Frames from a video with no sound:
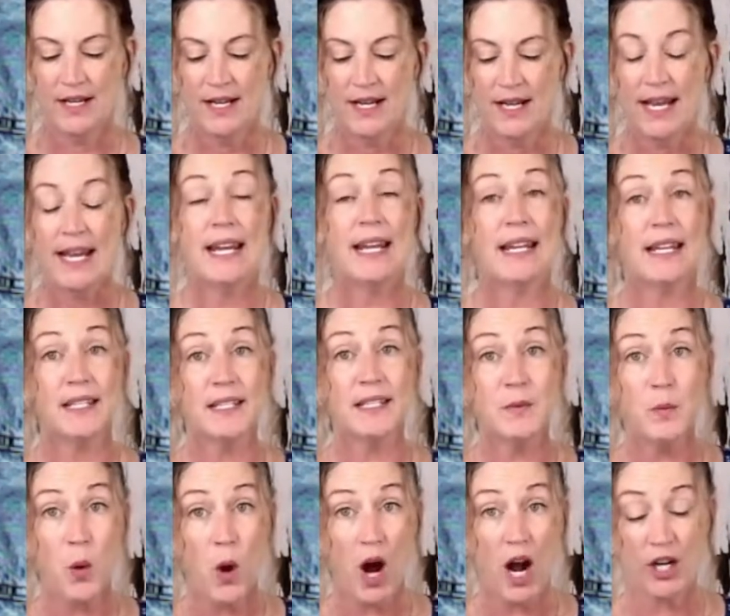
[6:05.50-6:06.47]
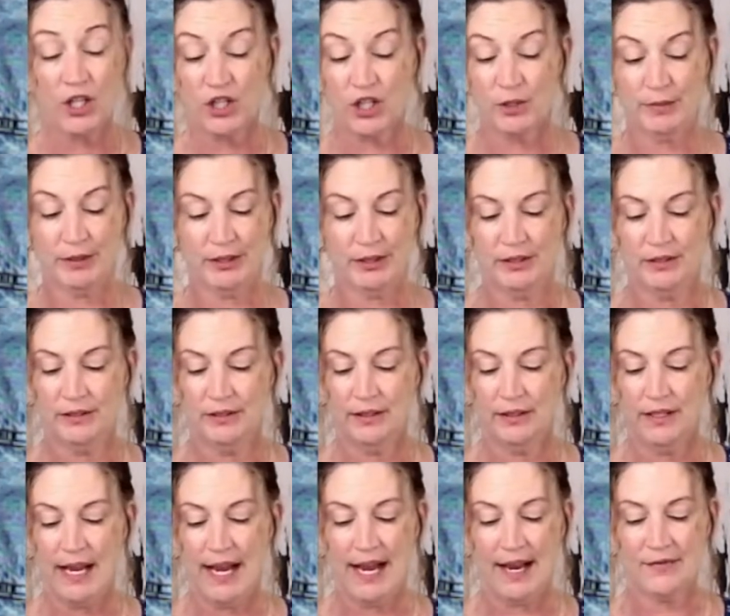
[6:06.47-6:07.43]
It is washable.
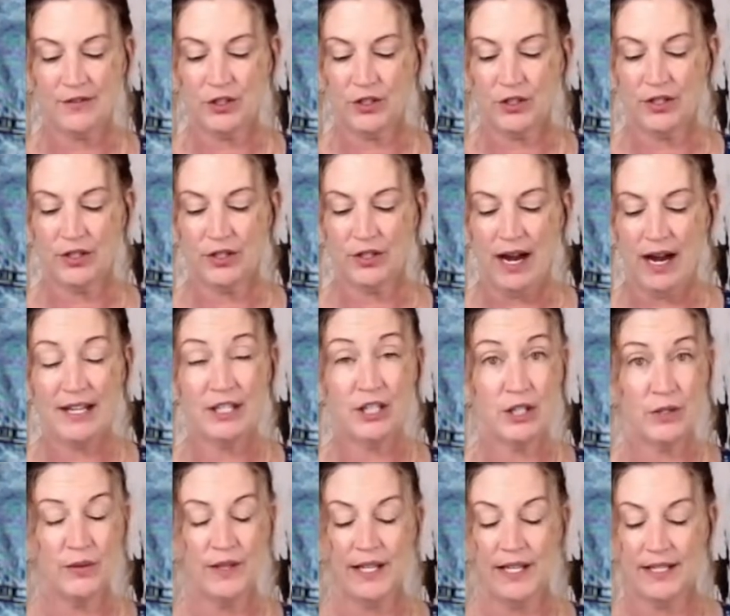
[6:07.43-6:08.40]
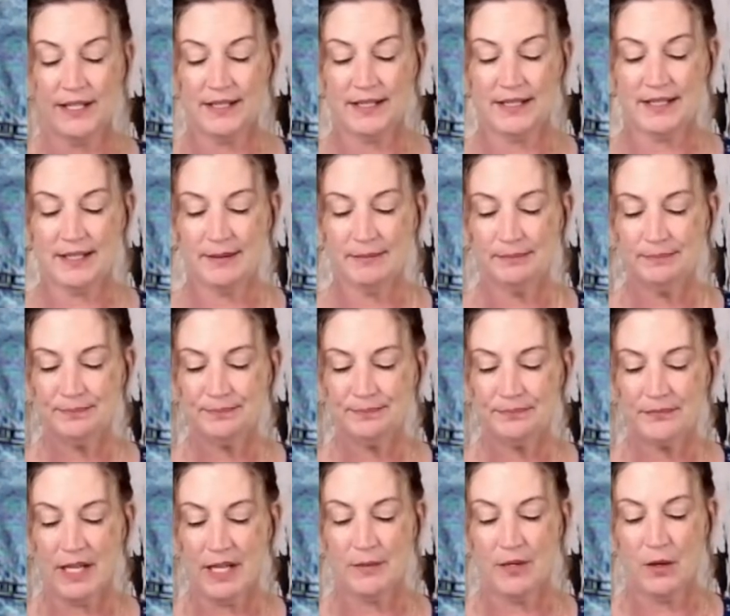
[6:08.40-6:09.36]
After I do this,
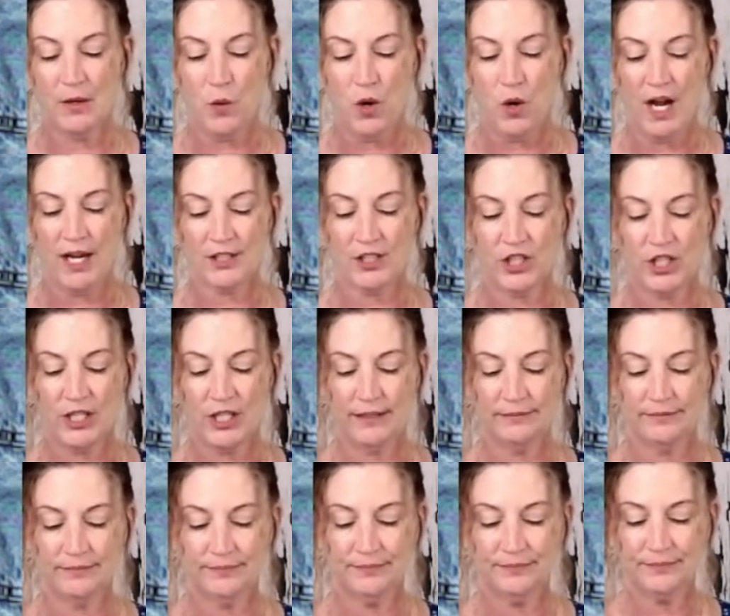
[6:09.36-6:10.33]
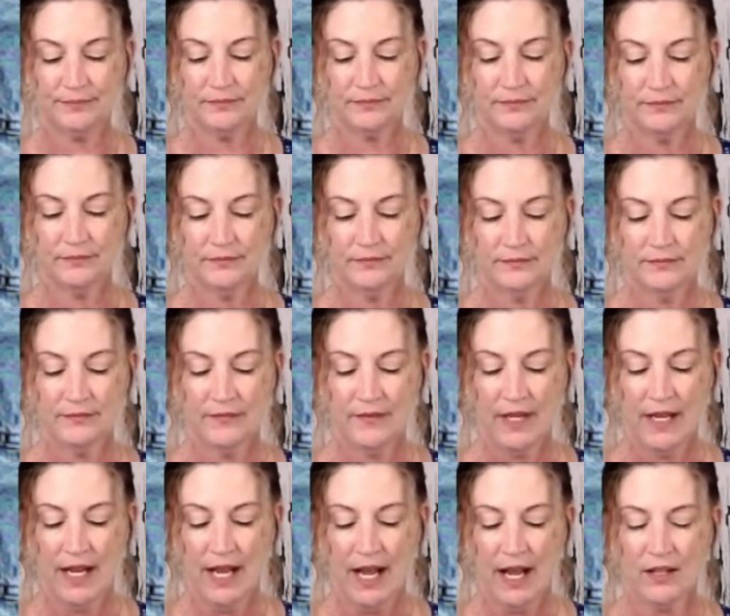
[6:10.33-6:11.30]
I'm going to wash it.
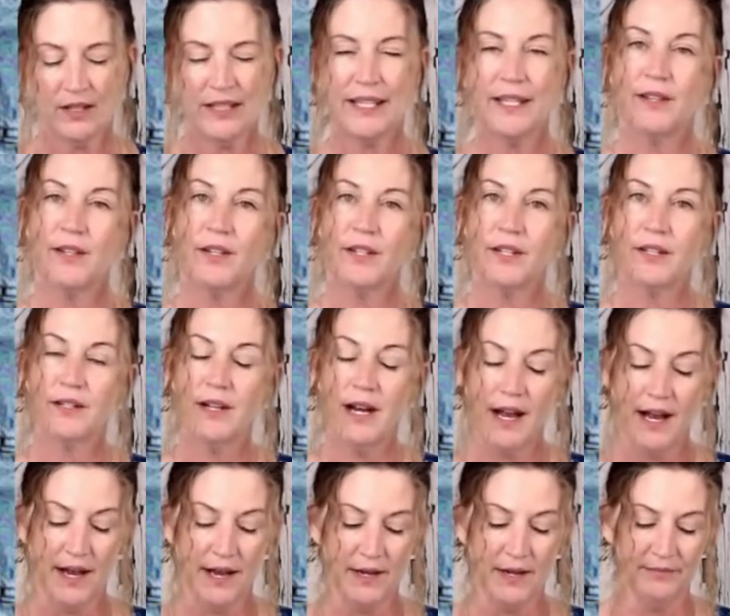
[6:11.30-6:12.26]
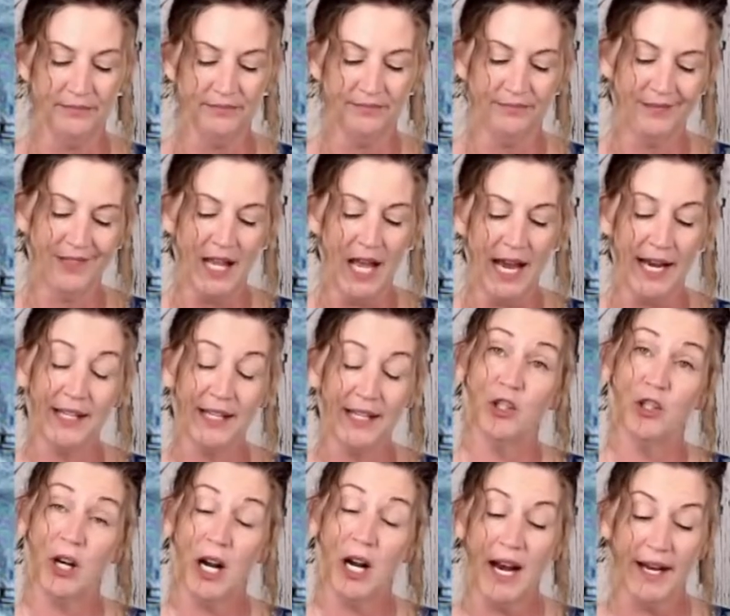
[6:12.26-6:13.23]
I'll either um, line
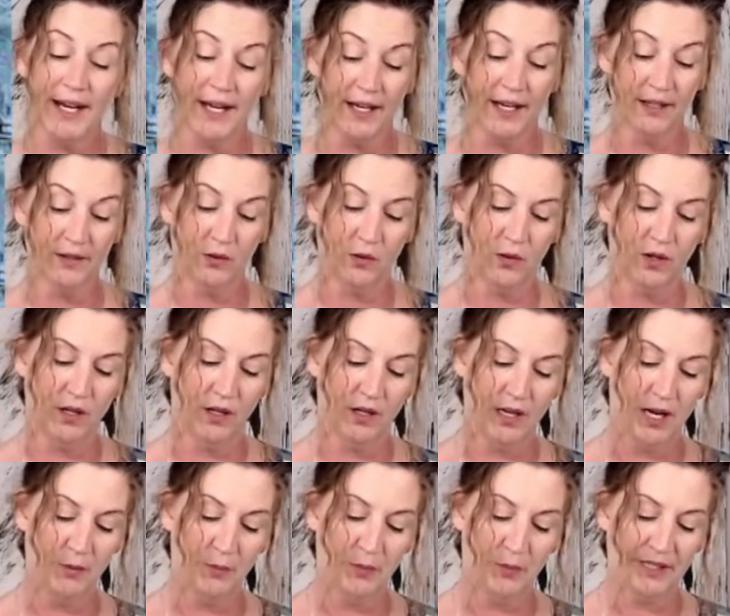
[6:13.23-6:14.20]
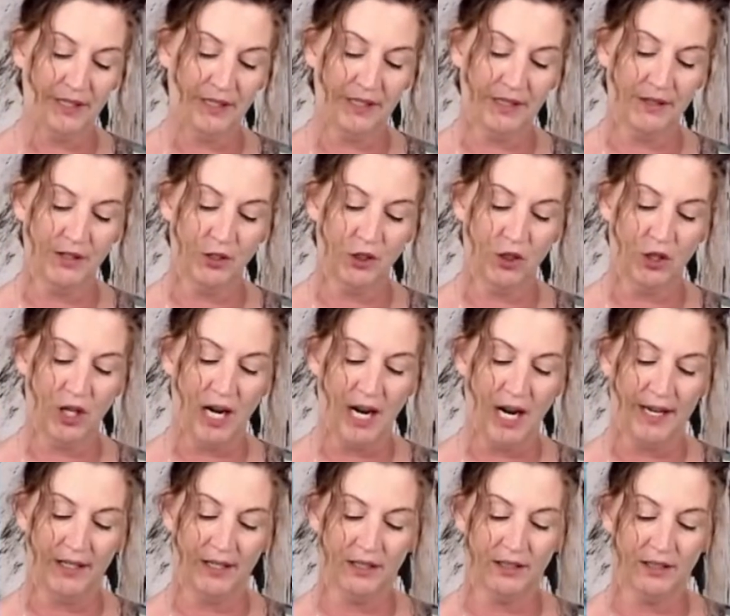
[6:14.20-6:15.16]
dry it or I'll put it in the
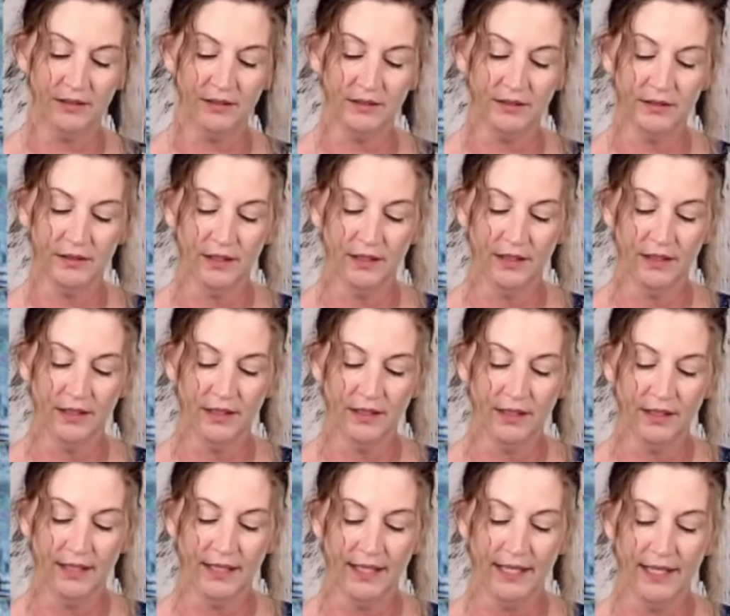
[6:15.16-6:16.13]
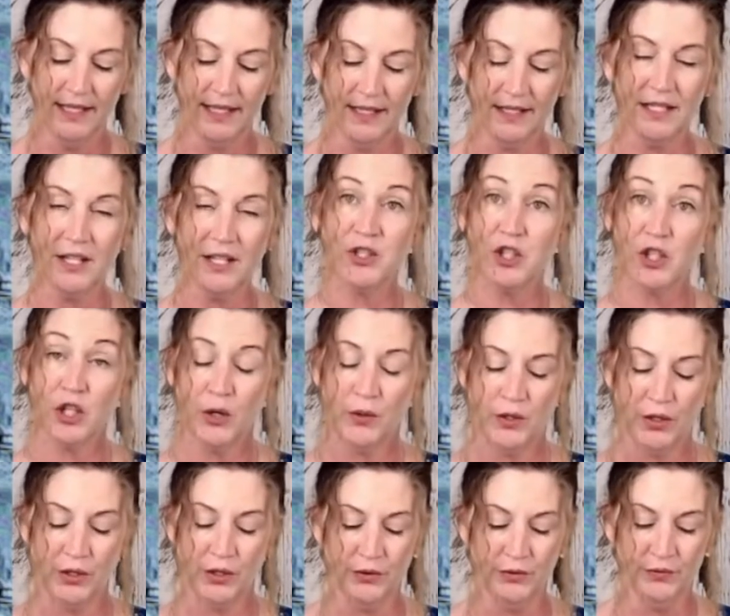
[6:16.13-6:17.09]
dryer and I'll show
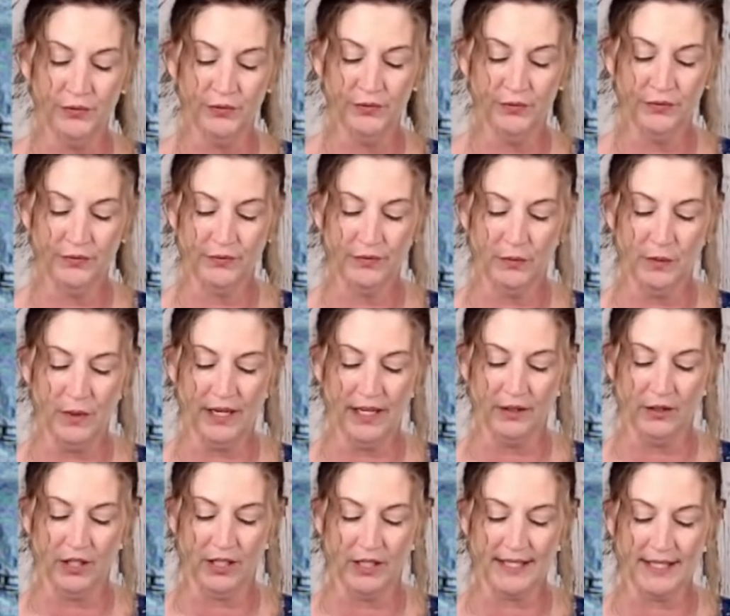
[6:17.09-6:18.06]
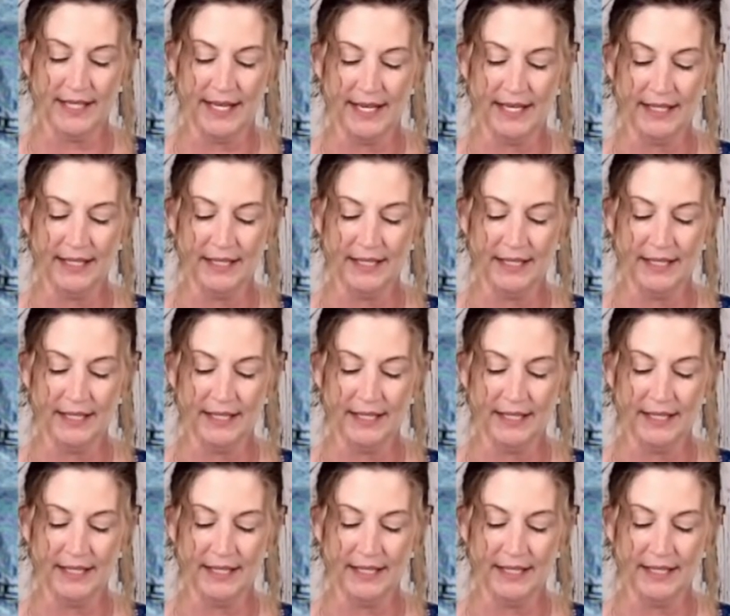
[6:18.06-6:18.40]
you what it looks like.